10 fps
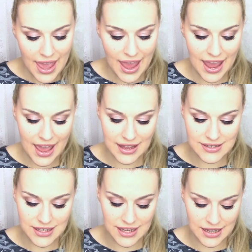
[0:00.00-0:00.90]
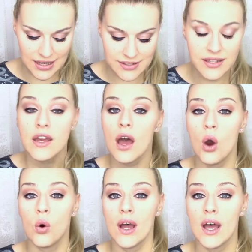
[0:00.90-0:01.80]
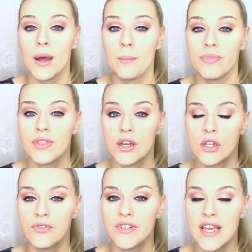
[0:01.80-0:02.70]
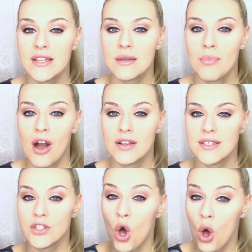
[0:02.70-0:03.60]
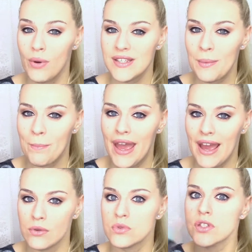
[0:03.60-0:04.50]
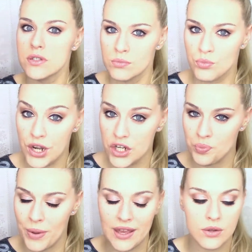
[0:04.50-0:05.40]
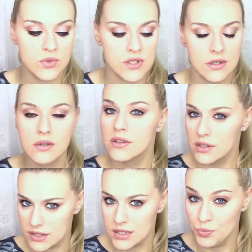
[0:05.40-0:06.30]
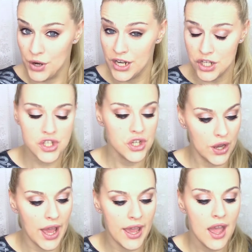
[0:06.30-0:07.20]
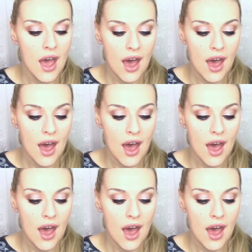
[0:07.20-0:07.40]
And it is, the Lookfantastic box is always in pounds, British pounds, because it's British, okay?